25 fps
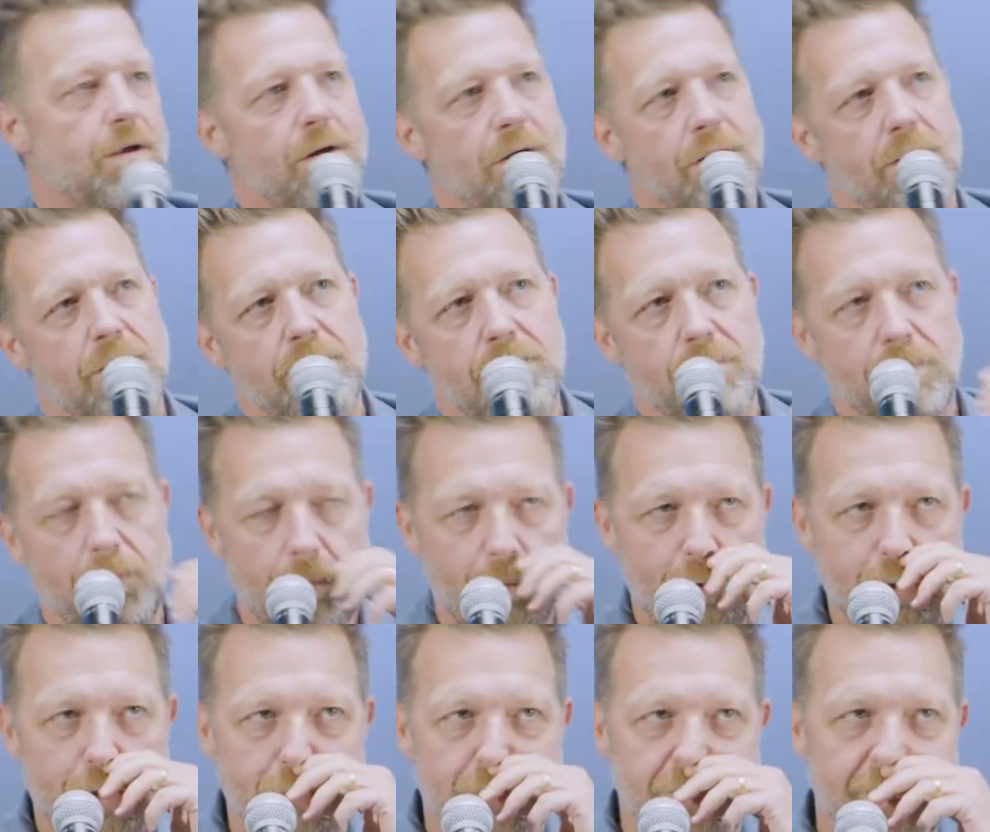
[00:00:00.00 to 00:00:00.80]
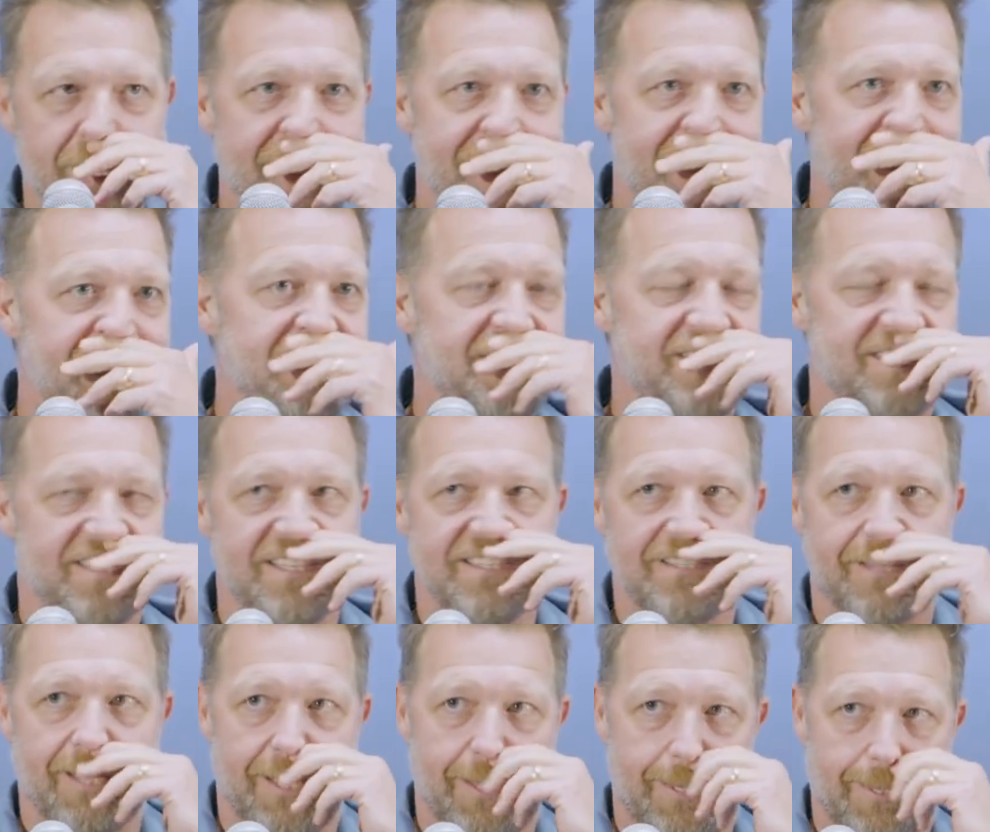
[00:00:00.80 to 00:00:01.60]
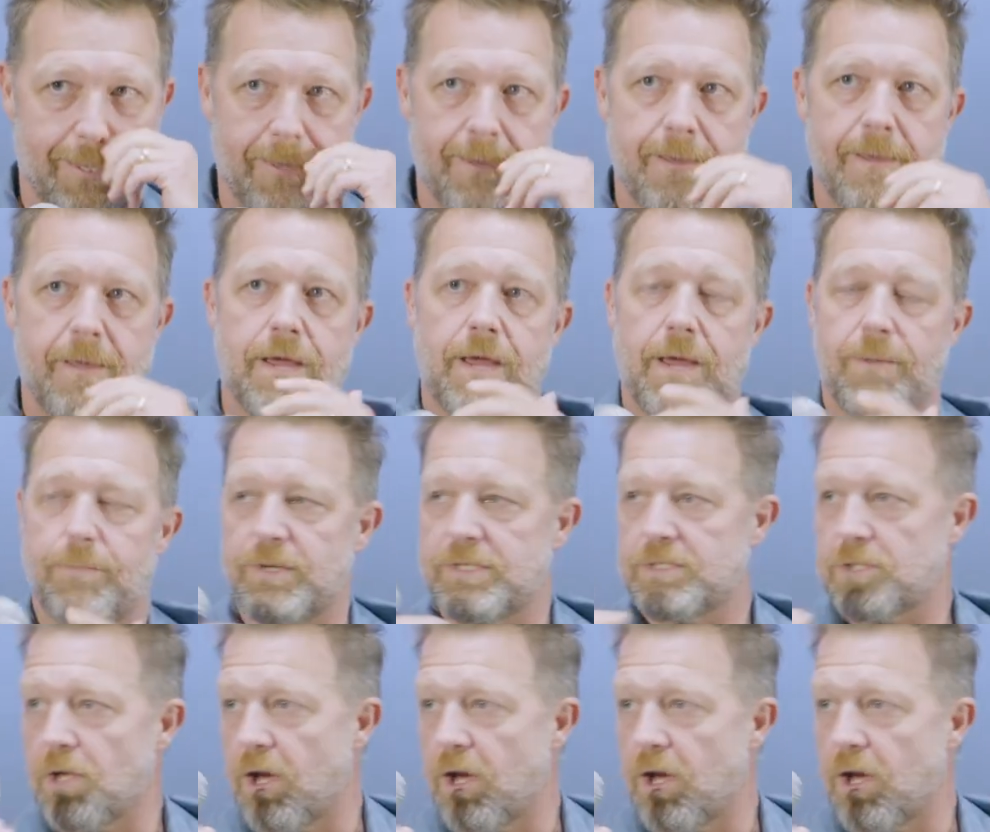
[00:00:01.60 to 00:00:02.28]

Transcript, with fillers: oh, who are you thinking? And she's like, had been